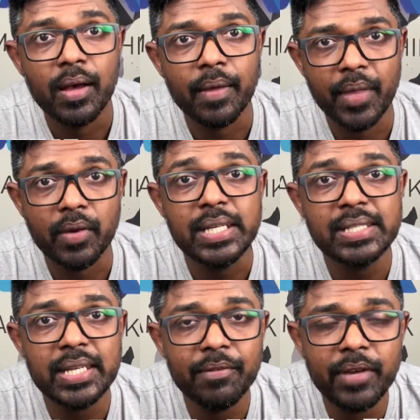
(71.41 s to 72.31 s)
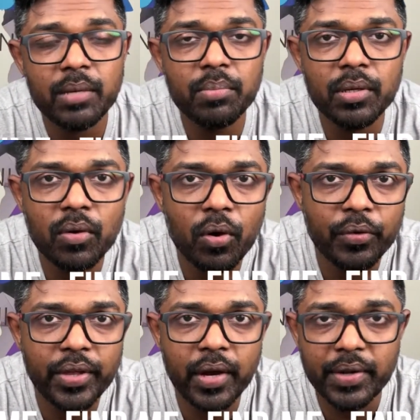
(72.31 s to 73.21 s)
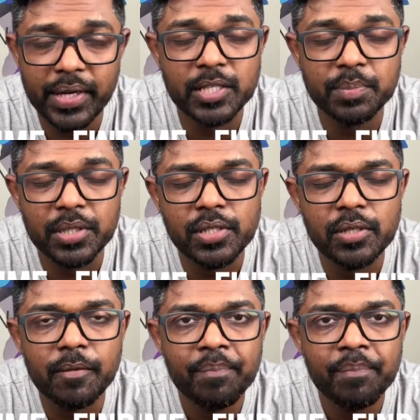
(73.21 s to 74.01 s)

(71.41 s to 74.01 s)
they're easily available or they are inexpensive.